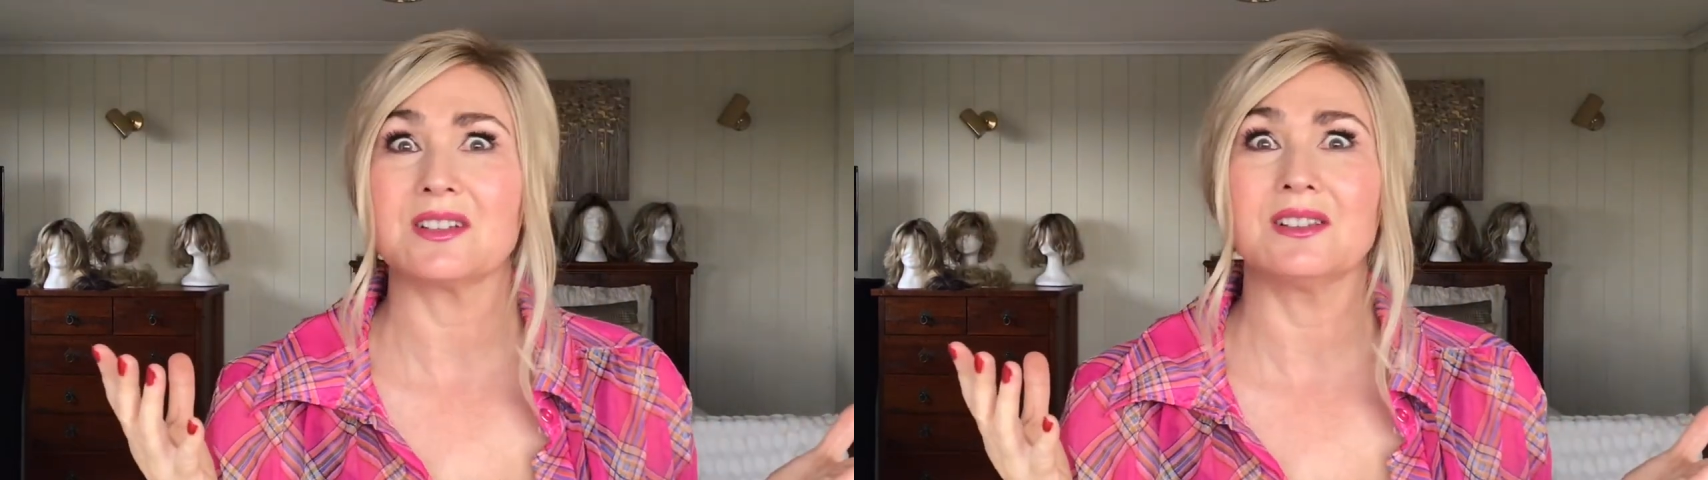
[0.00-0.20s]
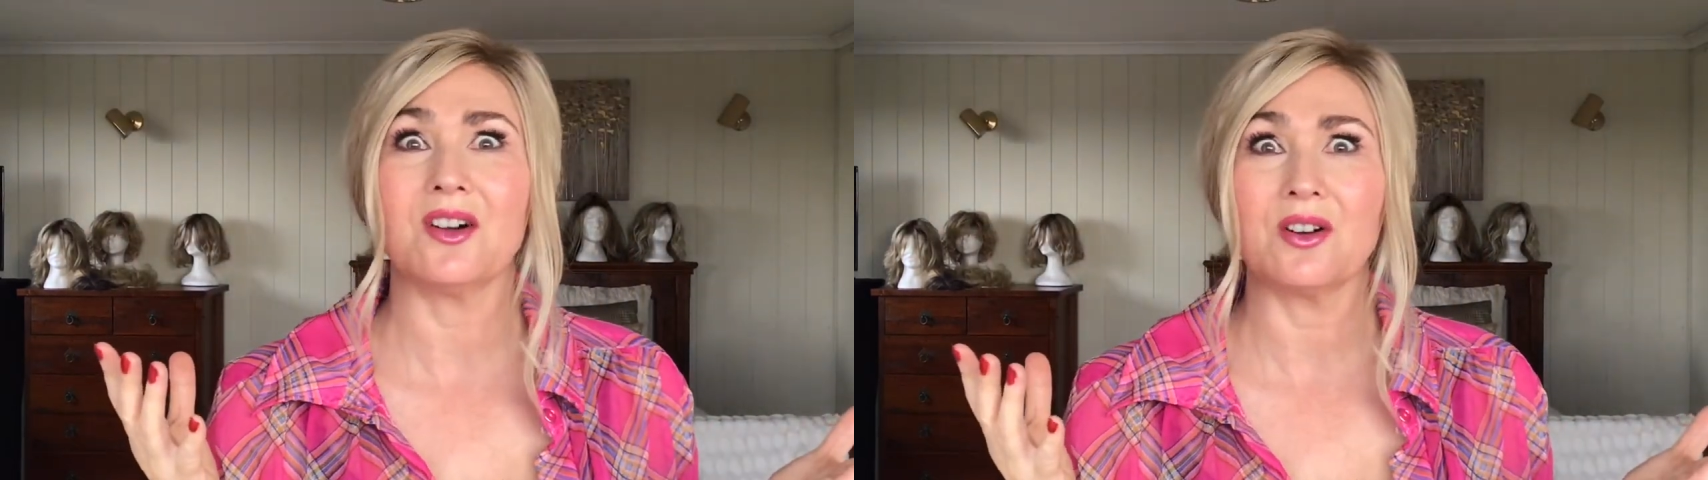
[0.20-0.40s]
a
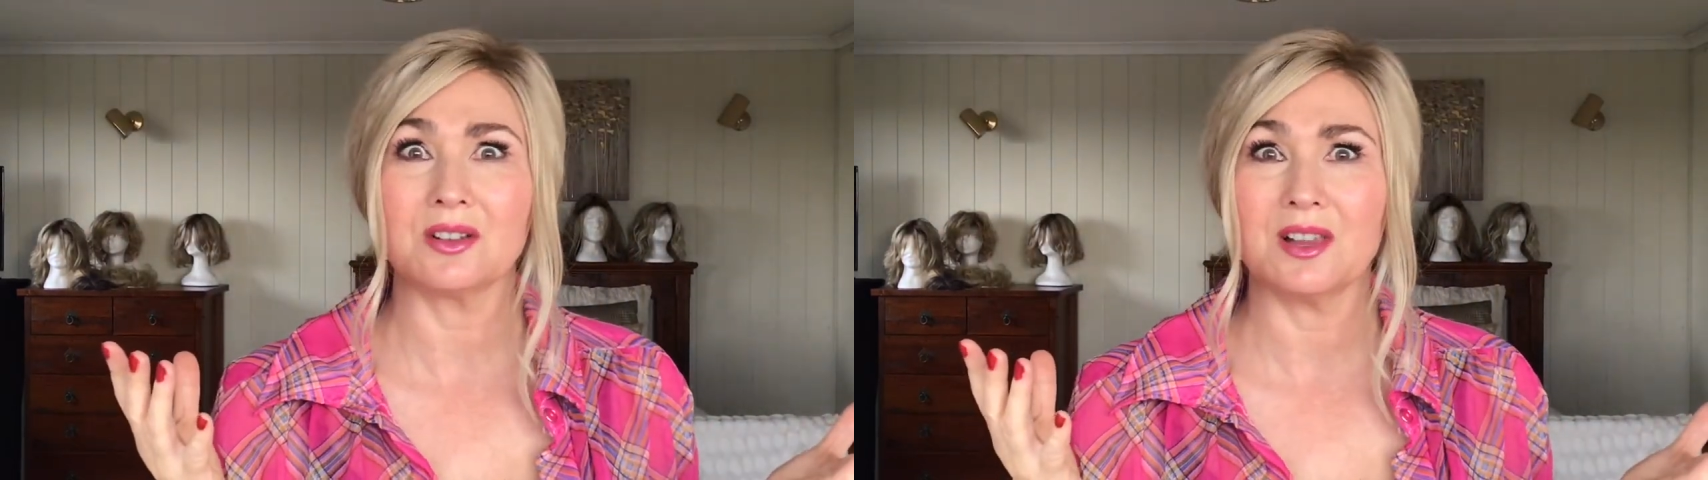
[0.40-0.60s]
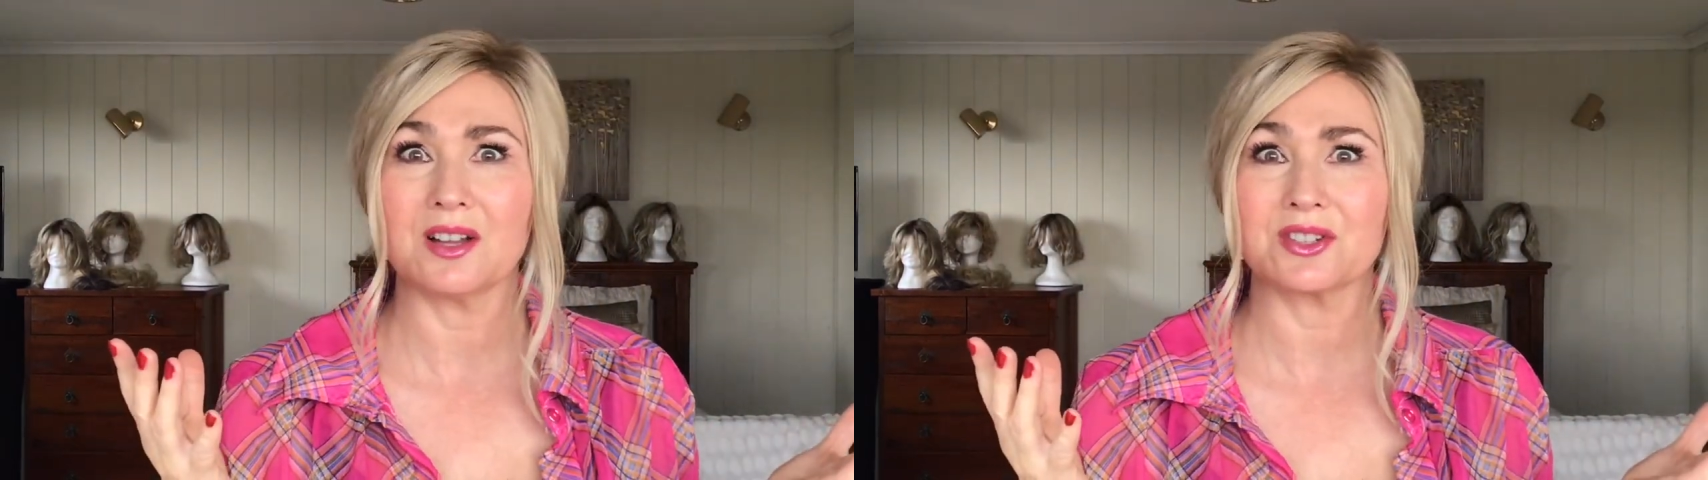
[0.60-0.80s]

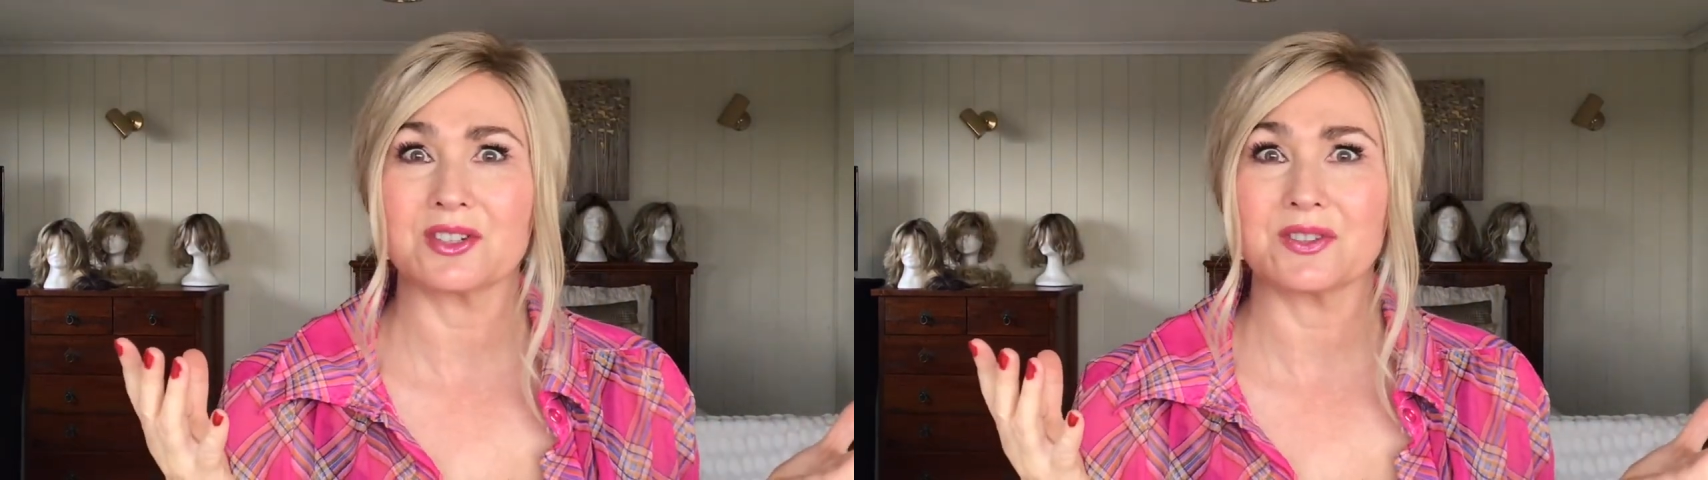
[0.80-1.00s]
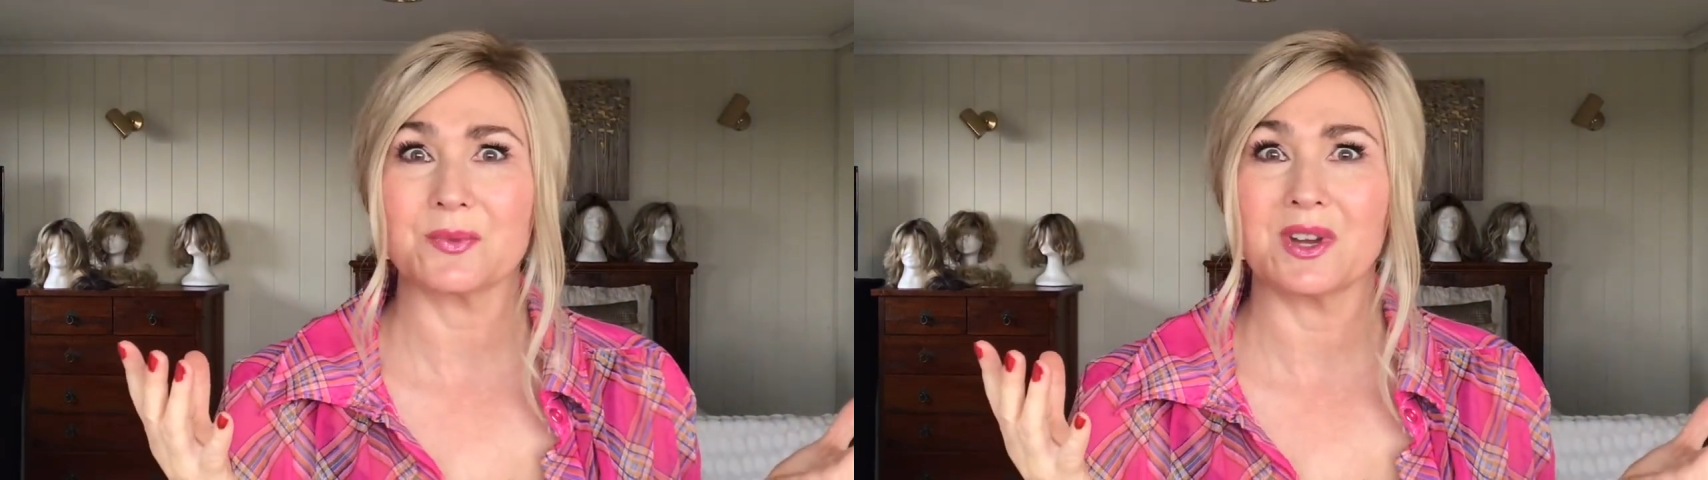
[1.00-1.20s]
long,
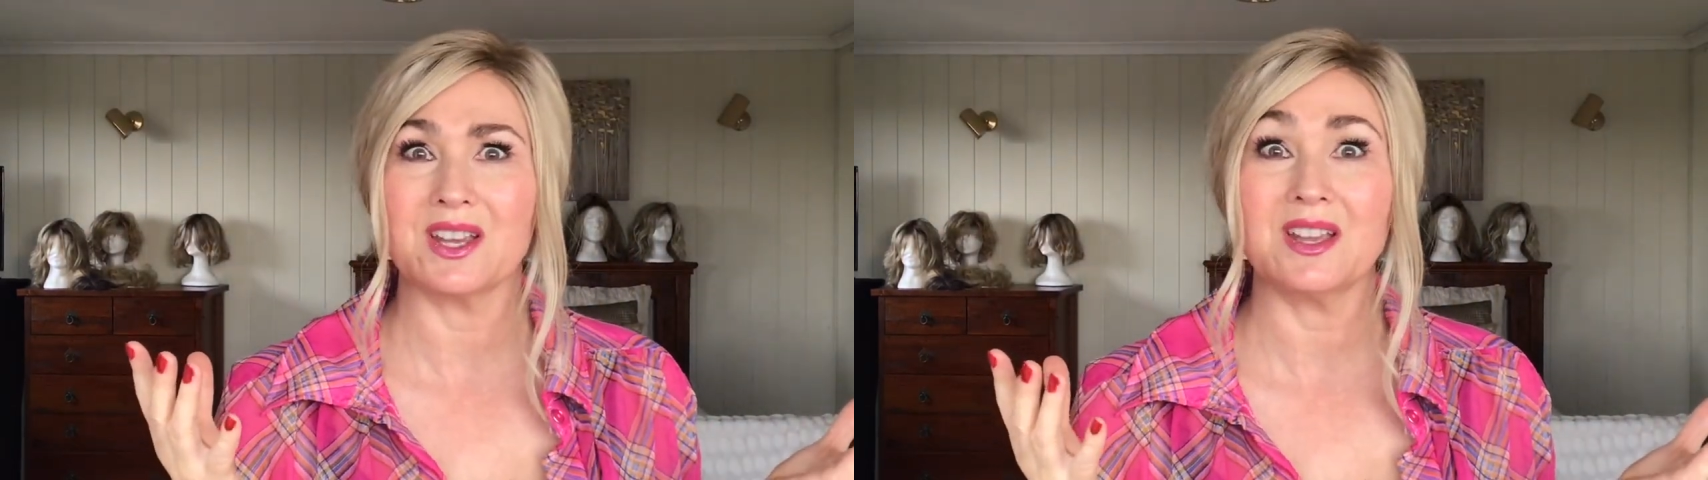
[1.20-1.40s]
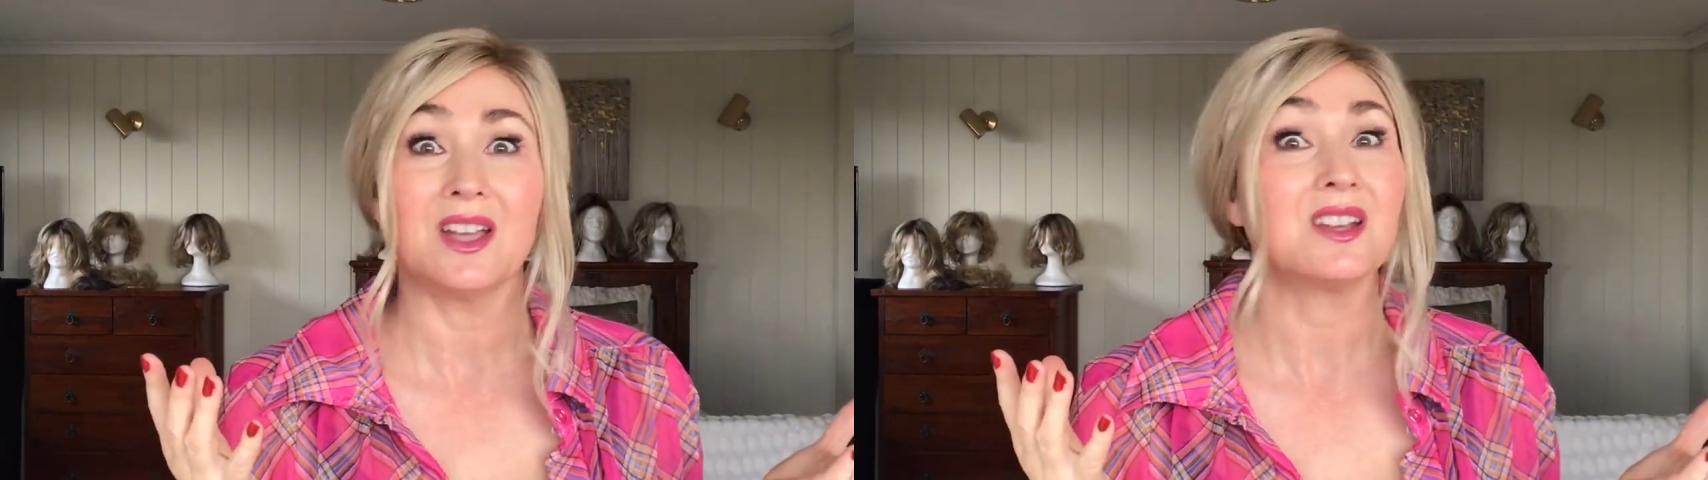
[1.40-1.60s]
luscious wig.